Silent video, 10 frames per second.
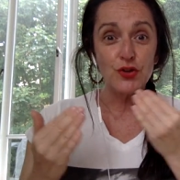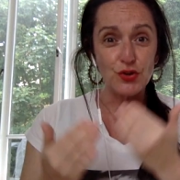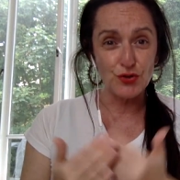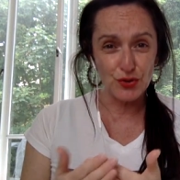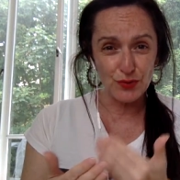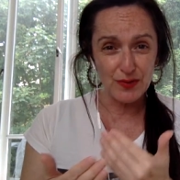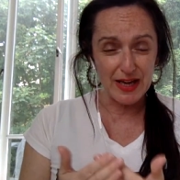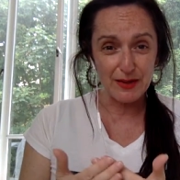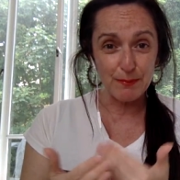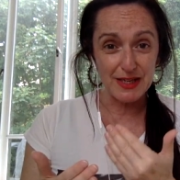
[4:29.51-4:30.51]
You do
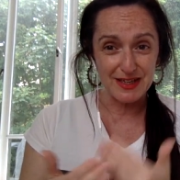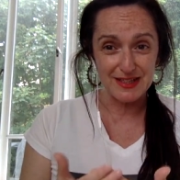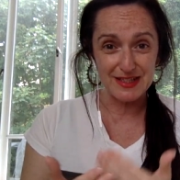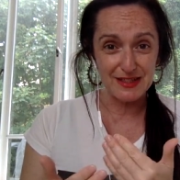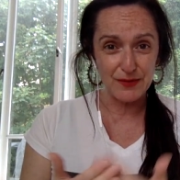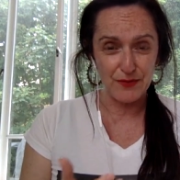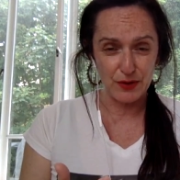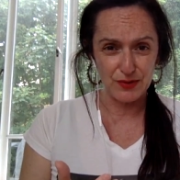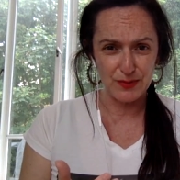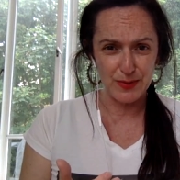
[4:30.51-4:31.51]
that because it's a
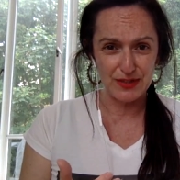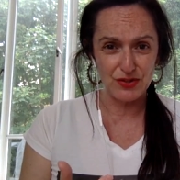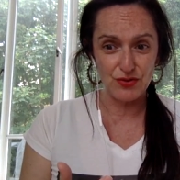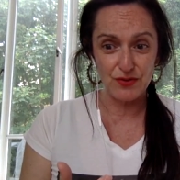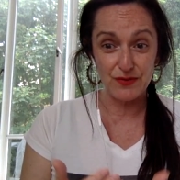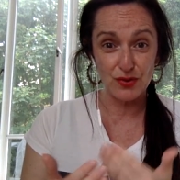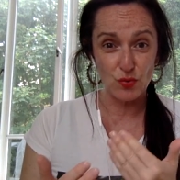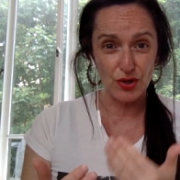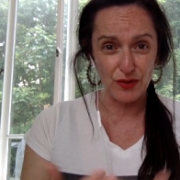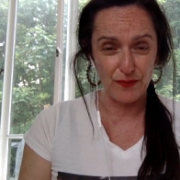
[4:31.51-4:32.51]
focus based
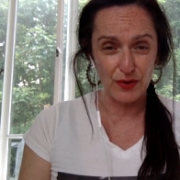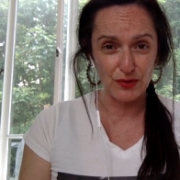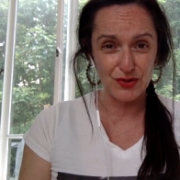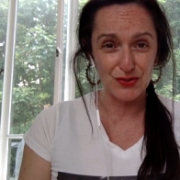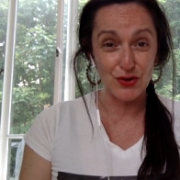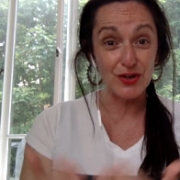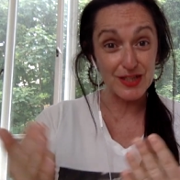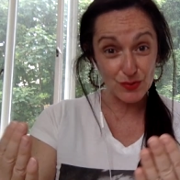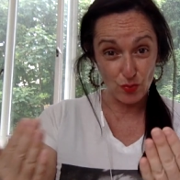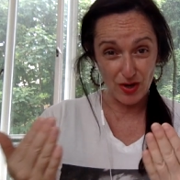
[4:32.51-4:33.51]
universe. What you focus on
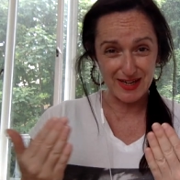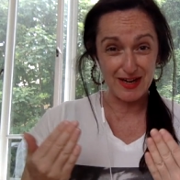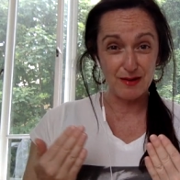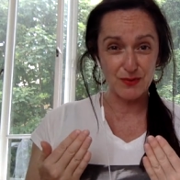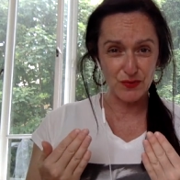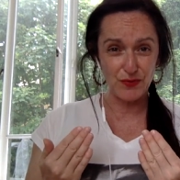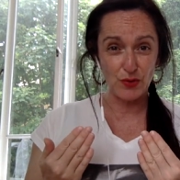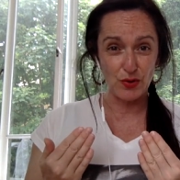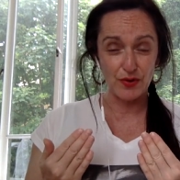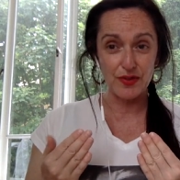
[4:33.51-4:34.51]
is what comes
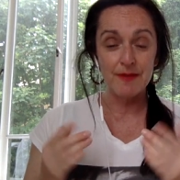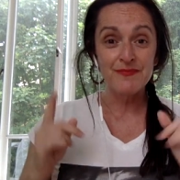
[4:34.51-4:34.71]
forth.